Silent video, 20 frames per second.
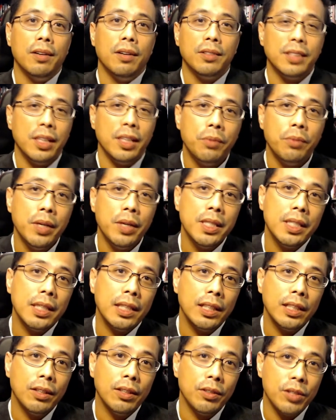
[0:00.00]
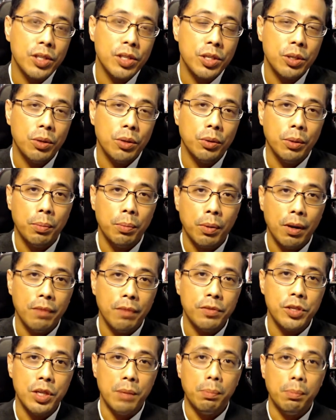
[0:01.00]
said recently on his show, The Prof
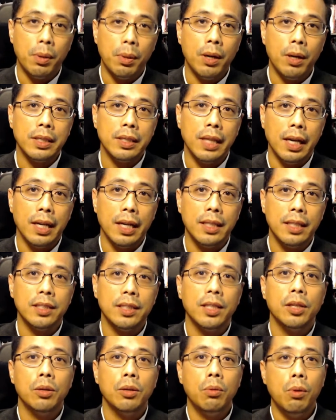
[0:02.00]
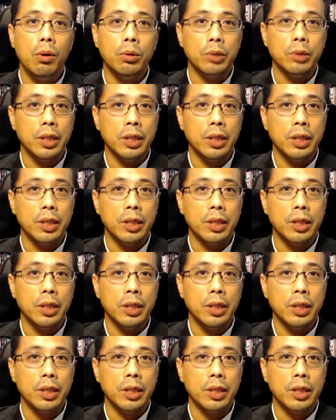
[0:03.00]
G Podcast, quote,